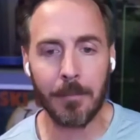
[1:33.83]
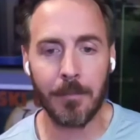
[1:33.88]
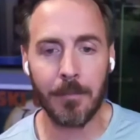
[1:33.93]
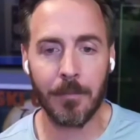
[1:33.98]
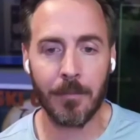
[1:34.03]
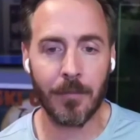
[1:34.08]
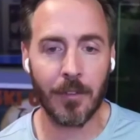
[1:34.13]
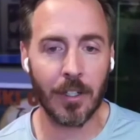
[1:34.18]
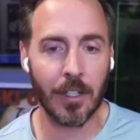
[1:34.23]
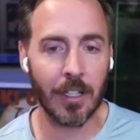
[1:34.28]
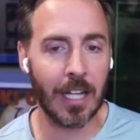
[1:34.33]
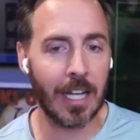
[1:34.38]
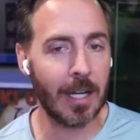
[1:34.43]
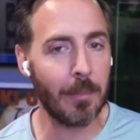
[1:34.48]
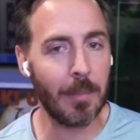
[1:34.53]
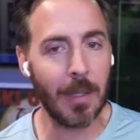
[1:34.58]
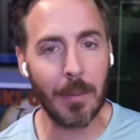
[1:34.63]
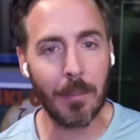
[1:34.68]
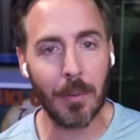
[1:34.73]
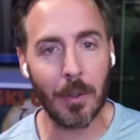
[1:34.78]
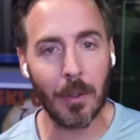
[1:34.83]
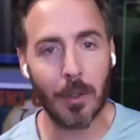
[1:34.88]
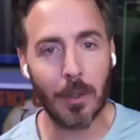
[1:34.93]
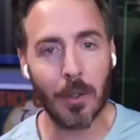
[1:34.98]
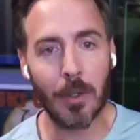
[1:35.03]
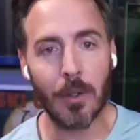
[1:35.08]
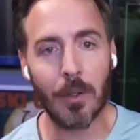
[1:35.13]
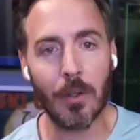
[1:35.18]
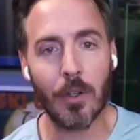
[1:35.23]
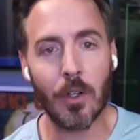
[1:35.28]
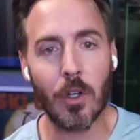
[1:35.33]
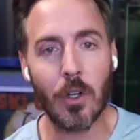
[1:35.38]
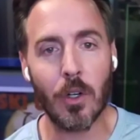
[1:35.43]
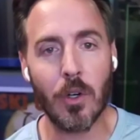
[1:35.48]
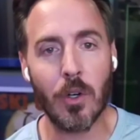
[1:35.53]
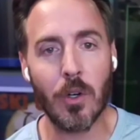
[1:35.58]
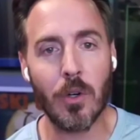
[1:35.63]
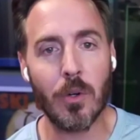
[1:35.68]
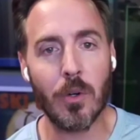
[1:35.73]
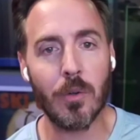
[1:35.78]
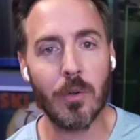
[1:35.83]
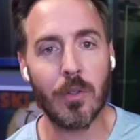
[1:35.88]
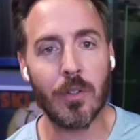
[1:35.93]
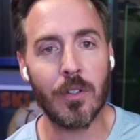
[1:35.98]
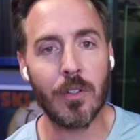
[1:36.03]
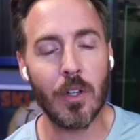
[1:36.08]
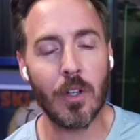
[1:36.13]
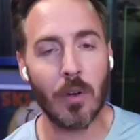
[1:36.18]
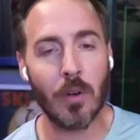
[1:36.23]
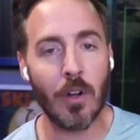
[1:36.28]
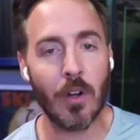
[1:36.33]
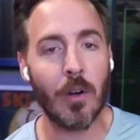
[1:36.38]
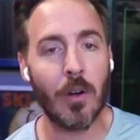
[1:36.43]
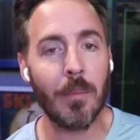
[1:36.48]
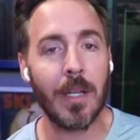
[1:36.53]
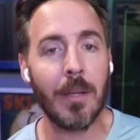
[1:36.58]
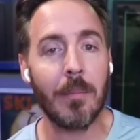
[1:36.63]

For a lot of people who don't know me,